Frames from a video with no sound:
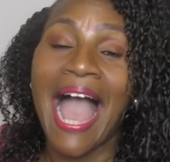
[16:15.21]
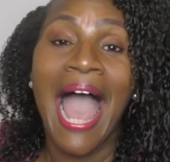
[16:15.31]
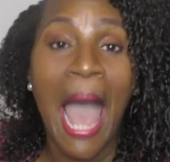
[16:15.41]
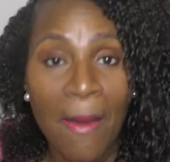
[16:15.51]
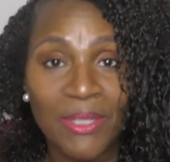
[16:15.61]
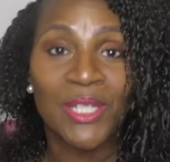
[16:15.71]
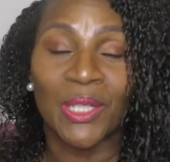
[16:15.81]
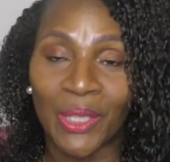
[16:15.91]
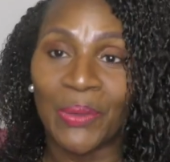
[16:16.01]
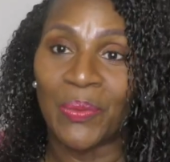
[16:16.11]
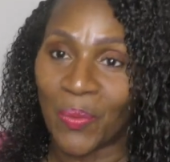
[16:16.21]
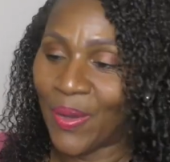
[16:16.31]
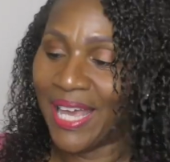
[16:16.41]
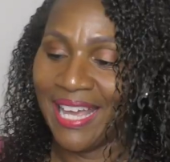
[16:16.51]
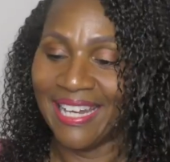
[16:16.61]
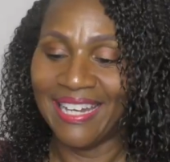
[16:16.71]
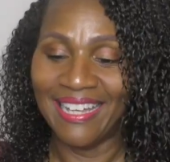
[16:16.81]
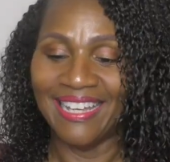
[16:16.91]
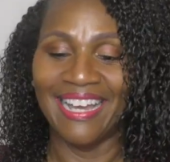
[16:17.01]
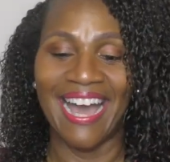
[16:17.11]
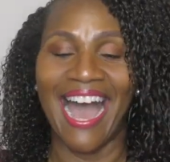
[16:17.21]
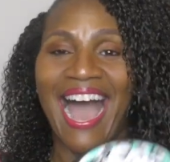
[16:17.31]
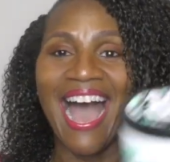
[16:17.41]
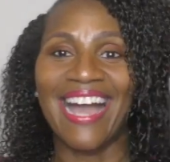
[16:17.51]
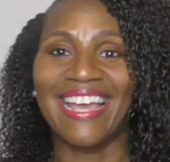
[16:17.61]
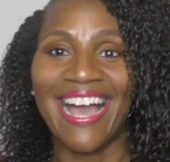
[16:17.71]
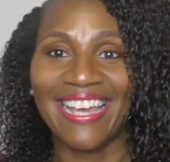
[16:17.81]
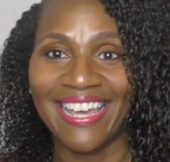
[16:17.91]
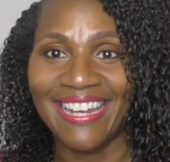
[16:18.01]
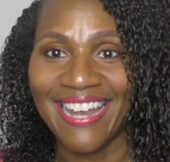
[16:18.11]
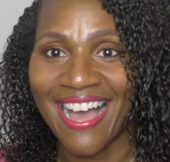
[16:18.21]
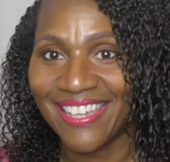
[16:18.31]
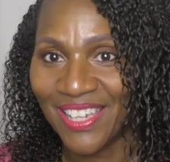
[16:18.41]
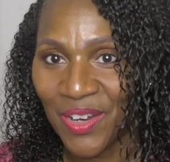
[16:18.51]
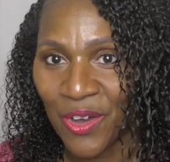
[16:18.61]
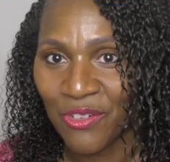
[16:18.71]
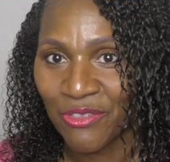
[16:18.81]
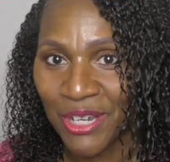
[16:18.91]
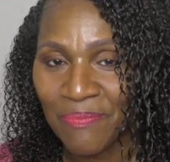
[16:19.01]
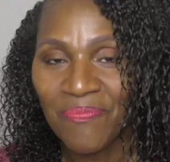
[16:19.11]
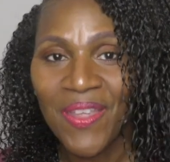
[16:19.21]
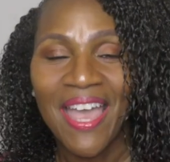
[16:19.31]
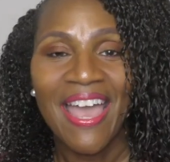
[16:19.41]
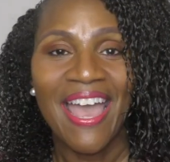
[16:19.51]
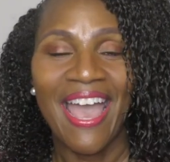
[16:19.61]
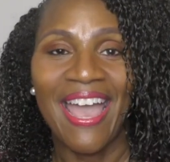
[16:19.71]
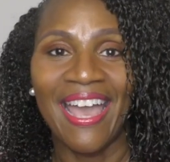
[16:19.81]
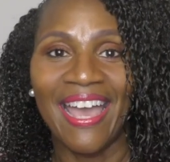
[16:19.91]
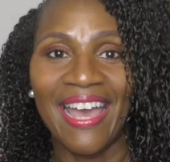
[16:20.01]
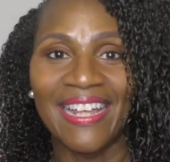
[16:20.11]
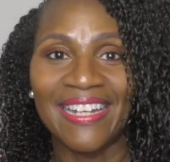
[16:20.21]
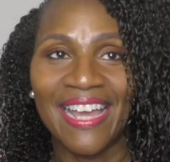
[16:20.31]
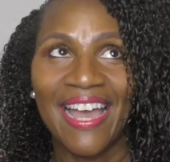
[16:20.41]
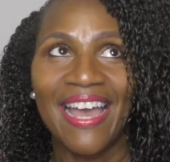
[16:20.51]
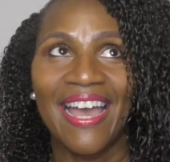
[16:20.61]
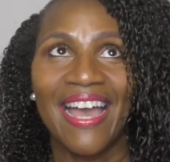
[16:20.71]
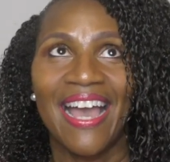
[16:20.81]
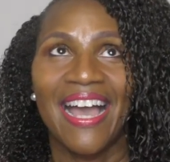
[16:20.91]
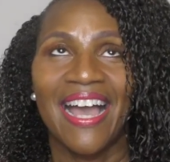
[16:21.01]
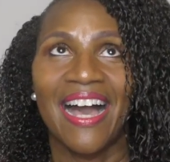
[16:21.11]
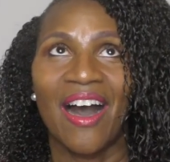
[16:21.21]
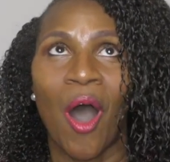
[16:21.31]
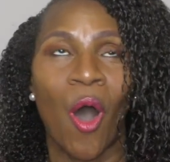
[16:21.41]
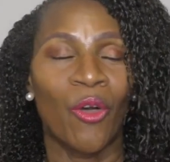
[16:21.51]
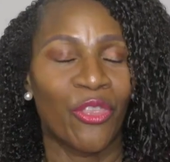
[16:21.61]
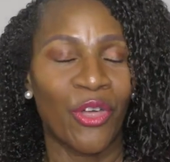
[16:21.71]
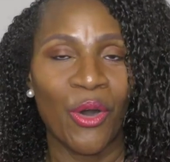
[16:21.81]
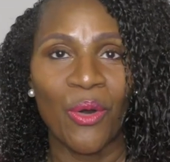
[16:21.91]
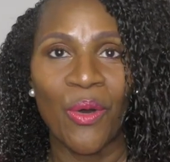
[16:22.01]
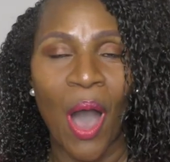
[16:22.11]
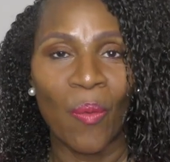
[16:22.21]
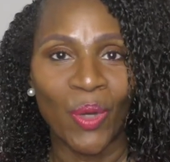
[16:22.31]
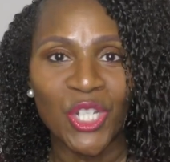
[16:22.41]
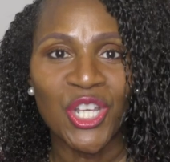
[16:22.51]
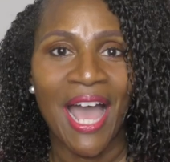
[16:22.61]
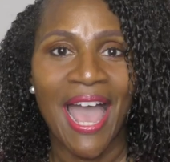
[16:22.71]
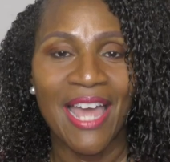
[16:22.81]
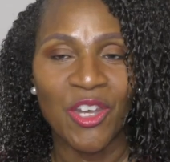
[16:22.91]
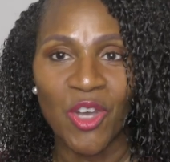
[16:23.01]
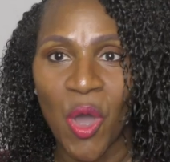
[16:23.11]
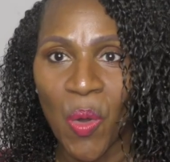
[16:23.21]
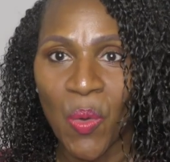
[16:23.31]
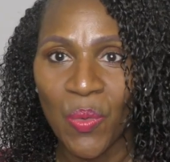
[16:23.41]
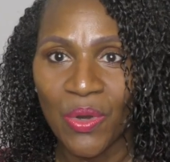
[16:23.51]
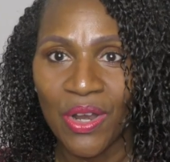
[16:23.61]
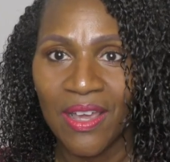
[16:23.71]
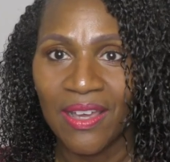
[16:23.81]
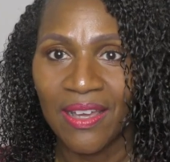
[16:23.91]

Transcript: absolute win. I cannot get over it. And although I wish I had known